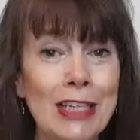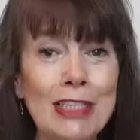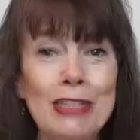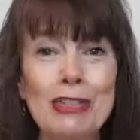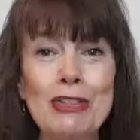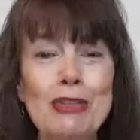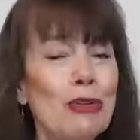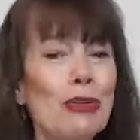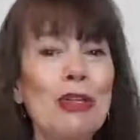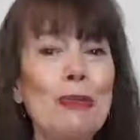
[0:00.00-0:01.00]
Did you
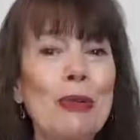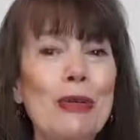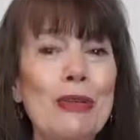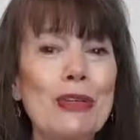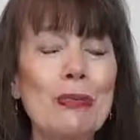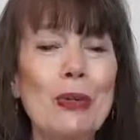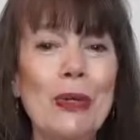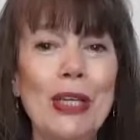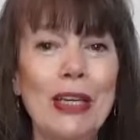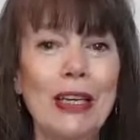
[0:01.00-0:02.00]
look in the mirror this
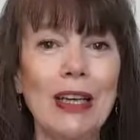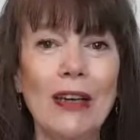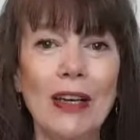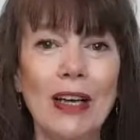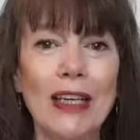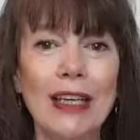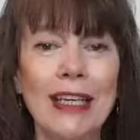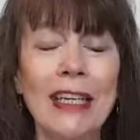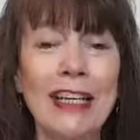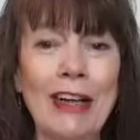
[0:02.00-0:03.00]
morning and go,
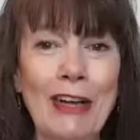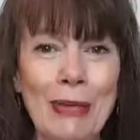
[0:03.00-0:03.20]
okay,